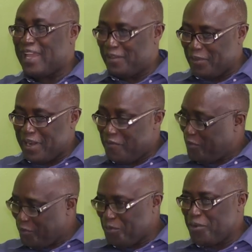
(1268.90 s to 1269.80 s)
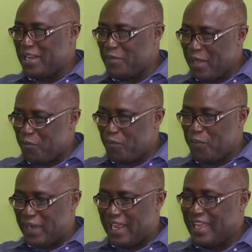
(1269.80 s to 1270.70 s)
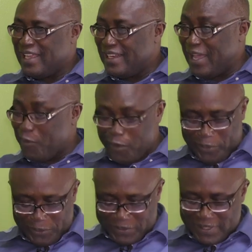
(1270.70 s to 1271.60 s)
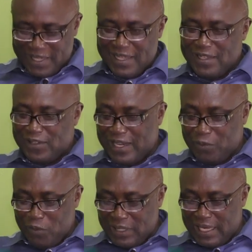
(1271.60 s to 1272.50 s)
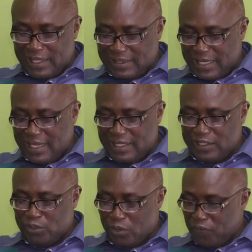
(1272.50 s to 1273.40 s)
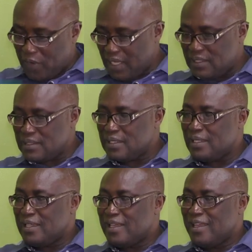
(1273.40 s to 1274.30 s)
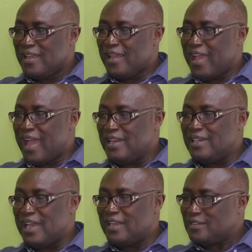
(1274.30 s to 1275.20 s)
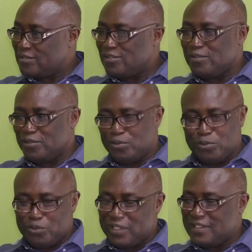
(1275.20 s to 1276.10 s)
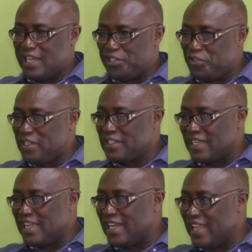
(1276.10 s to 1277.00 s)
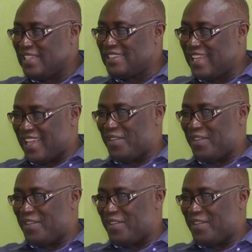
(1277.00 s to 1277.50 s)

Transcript: That you know that they are popular, they are warriors. So the one that started this jollof rice, and you trust Nigerians and Ghanaians.